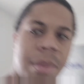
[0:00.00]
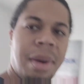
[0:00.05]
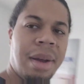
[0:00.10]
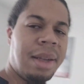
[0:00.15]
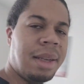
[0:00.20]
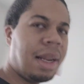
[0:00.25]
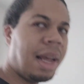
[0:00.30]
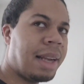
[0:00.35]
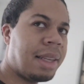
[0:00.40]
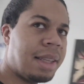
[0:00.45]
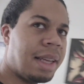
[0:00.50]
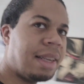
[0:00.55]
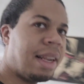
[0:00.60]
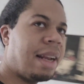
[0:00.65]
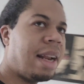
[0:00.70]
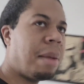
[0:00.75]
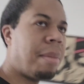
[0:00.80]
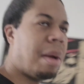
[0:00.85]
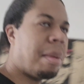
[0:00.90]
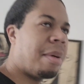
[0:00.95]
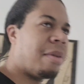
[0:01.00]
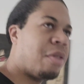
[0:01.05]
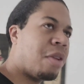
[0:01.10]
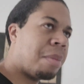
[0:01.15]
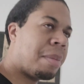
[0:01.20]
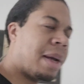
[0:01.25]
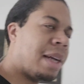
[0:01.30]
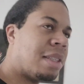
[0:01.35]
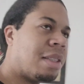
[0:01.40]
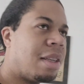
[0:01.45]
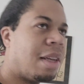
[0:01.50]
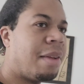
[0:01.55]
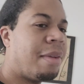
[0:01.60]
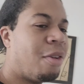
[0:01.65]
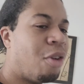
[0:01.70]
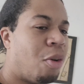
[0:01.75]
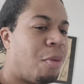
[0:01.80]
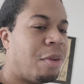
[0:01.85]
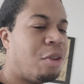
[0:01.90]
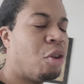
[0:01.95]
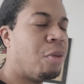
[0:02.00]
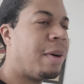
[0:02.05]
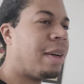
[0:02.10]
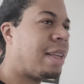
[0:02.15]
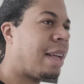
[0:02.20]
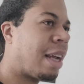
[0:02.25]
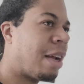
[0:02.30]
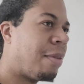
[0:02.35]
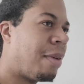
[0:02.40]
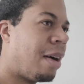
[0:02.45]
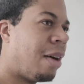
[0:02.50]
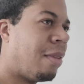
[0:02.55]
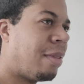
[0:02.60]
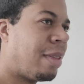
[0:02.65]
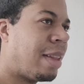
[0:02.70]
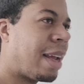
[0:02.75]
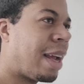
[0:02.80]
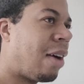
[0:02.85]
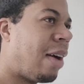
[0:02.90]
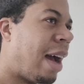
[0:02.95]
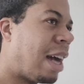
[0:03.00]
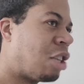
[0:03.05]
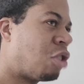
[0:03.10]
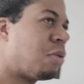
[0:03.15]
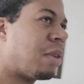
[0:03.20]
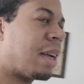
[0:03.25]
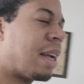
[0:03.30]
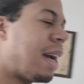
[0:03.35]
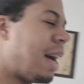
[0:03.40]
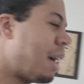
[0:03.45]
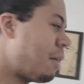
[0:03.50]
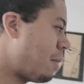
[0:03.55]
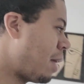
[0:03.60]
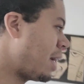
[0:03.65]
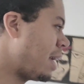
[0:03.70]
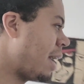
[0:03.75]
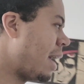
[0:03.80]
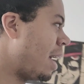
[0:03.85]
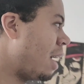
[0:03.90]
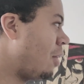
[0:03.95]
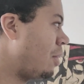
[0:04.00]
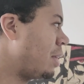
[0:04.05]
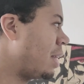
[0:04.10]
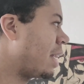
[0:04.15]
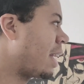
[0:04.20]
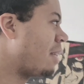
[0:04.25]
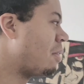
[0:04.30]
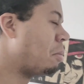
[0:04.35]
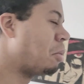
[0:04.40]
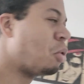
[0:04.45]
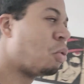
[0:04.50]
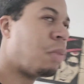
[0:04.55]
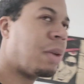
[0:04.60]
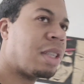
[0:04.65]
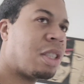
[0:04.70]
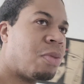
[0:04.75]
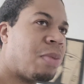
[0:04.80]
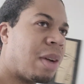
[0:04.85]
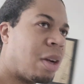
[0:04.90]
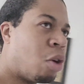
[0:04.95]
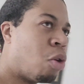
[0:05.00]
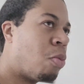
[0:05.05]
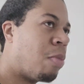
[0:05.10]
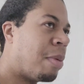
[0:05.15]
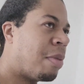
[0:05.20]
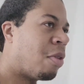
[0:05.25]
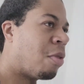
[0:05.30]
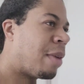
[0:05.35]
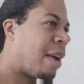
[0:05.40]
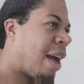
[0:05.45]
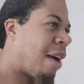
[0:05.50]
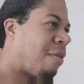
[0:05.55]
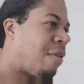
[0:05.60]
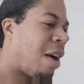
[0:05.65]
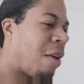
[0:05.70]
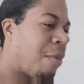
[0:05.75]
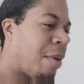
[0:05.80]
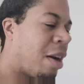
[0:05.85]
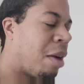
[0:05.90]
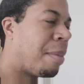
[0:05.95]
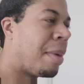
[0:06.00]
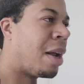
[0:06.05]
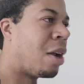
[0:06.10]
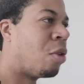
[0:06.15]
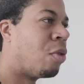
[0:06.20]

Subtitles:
But at the same time, that might be for the best. You don't want to take out Ashrakai right now and then give them 2 weeks to recoup before we got to fight Weathermon,